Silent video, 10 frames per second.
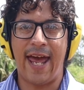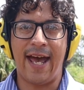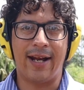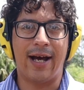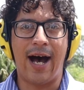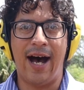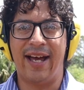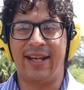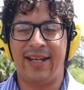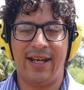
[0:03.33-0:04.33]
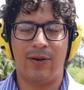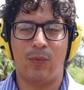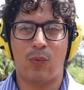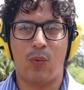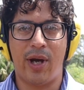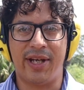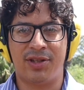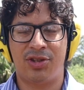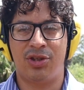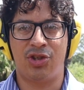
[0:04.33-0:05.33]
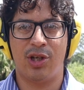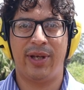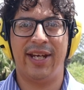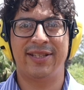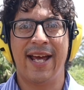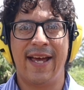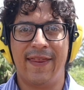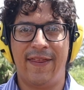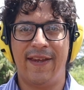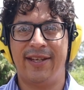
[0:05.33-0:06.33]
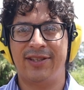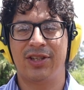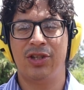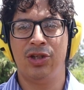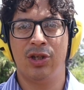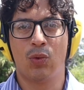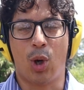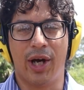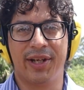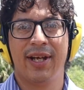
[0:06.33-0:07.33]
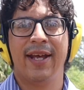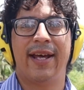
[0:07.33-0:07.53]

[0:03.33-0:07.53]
and I can't wait to showcase this new one.